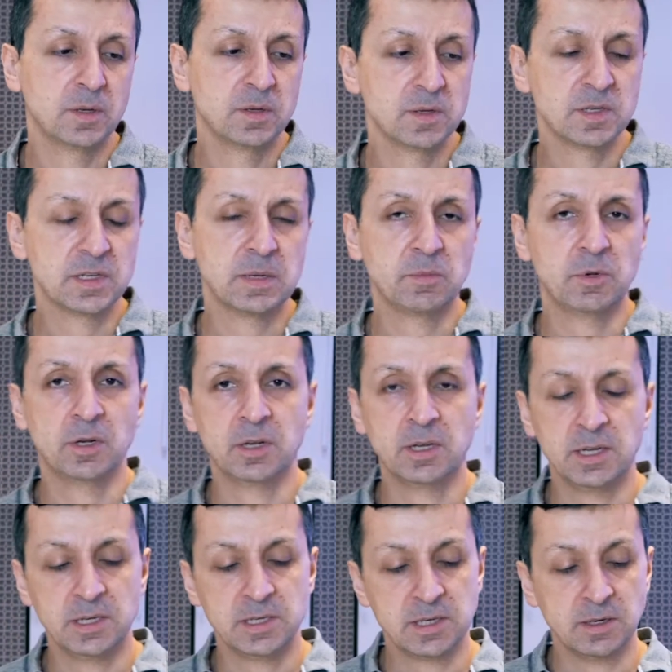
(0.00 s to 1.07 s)

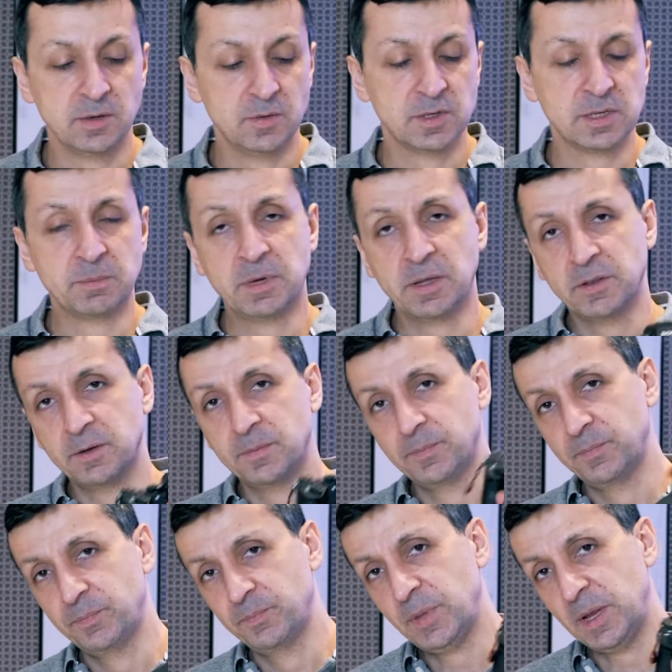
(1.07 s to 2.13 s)
similarly to some other
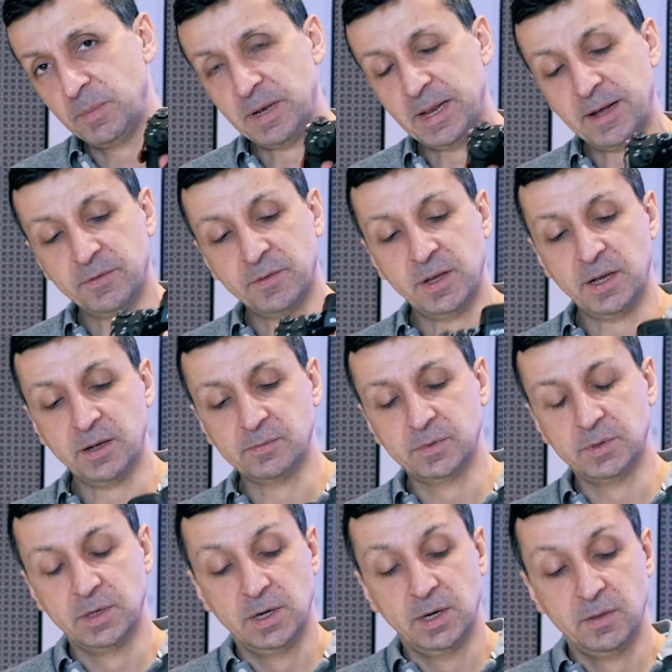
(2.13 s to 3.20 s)
people out there
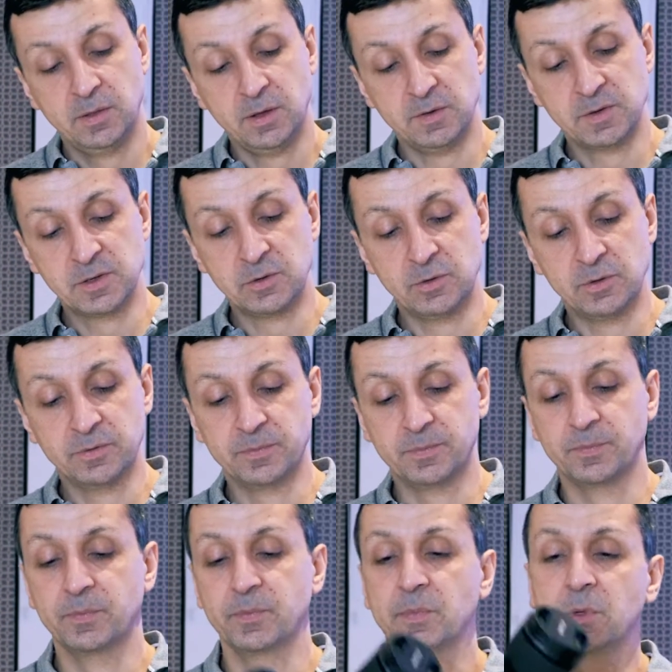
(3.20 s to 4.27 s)
that have sort of
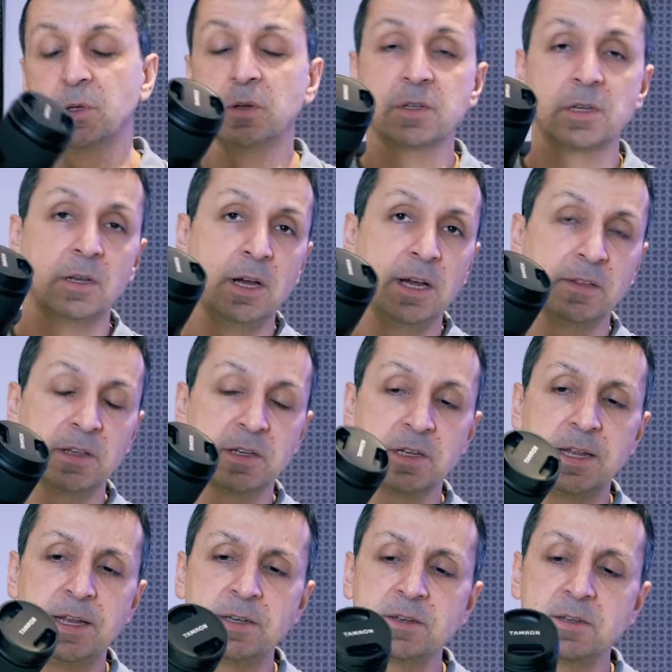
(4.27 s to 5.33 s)
got to like this
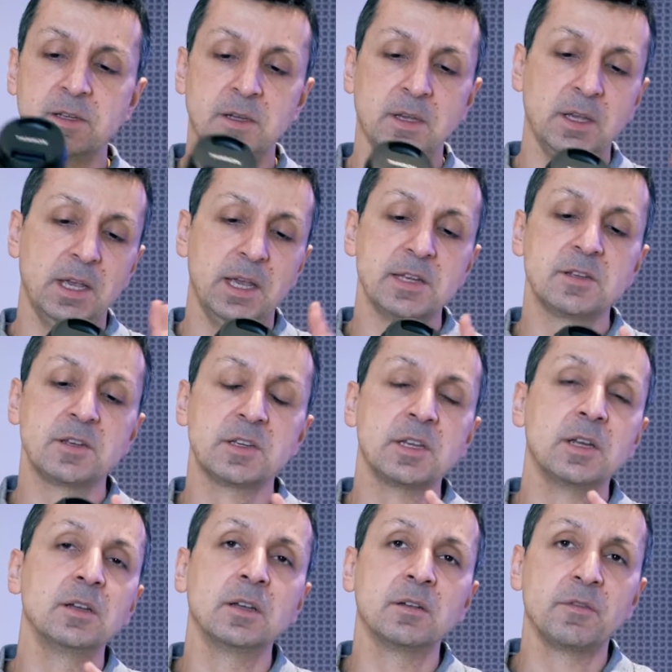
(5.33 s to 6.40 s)
lens. It's just
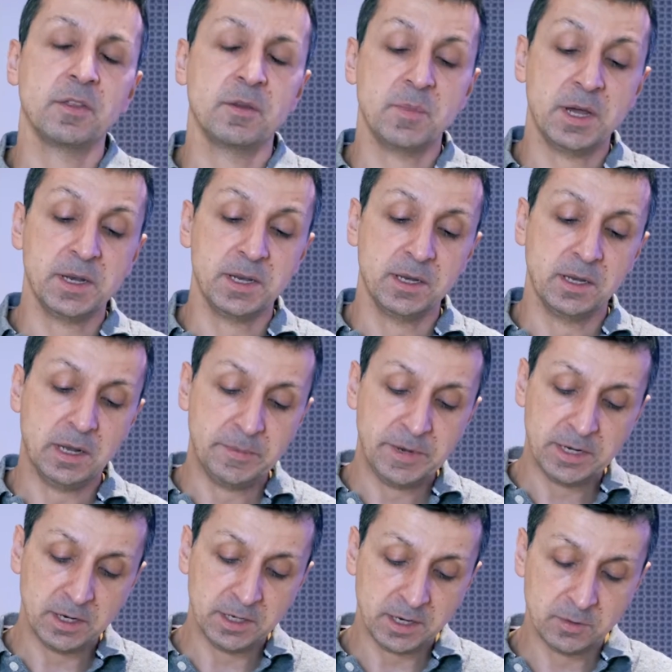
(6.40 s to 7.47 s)
so good for the money. I
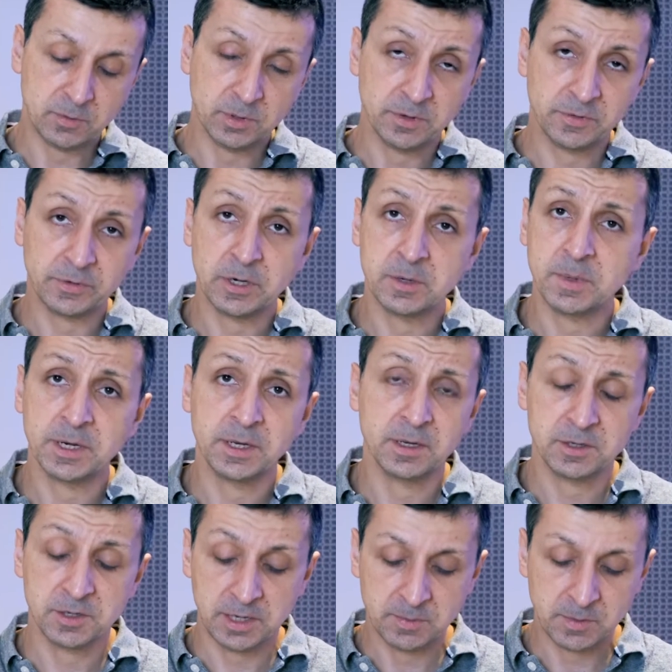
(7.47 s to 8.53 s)
mean, I don't want to throw money
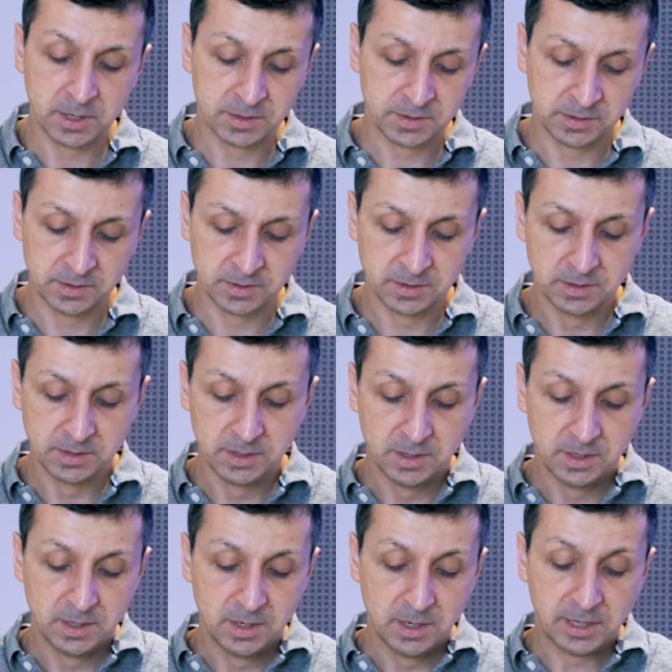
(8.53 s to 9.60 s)
at G Masters.
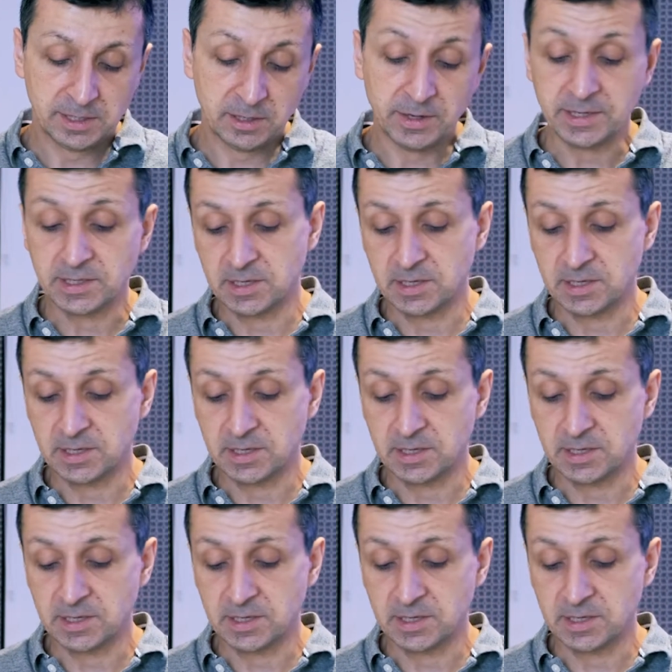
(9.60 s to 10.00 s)
I'd like